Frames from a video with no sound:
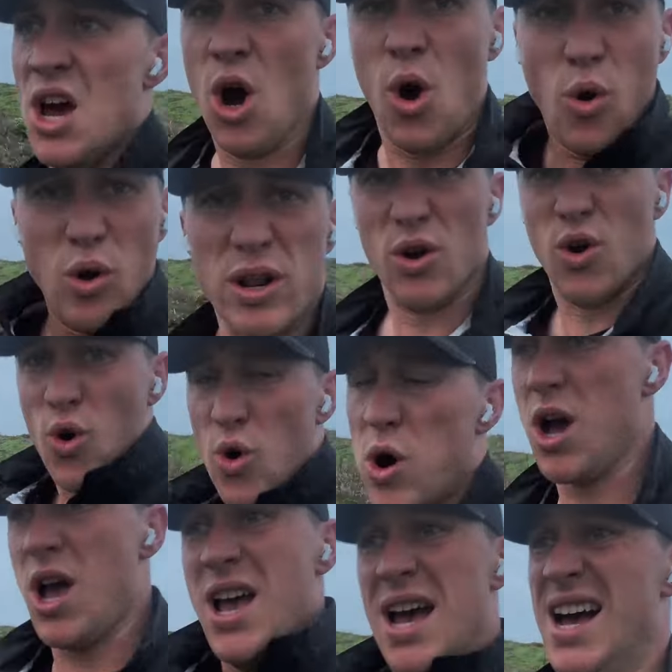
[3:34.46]
all in all,
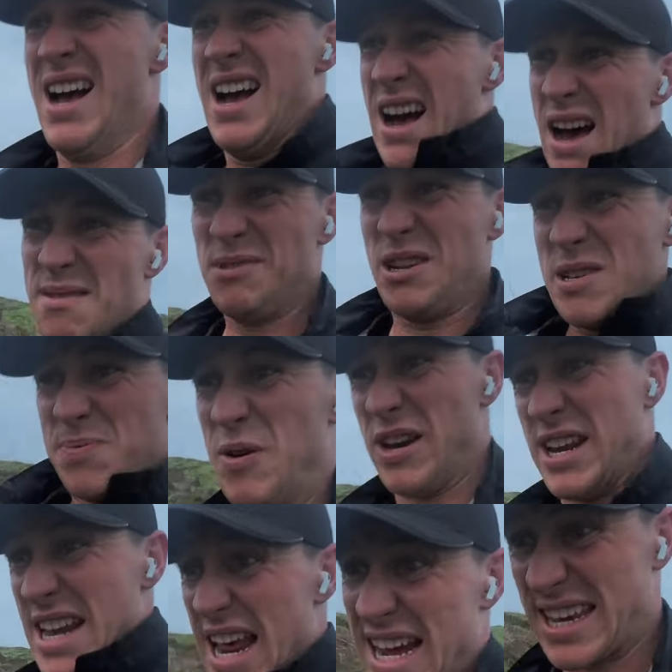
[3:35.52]
I'm just
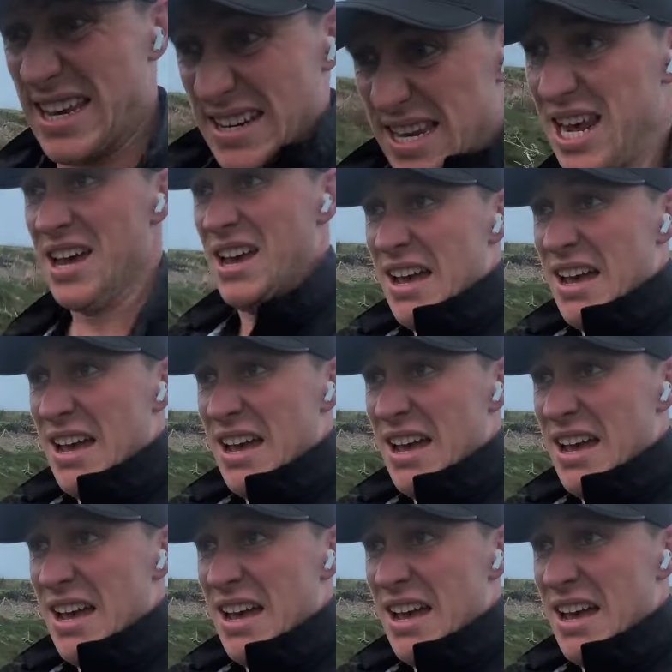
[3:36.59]
pretty knackered.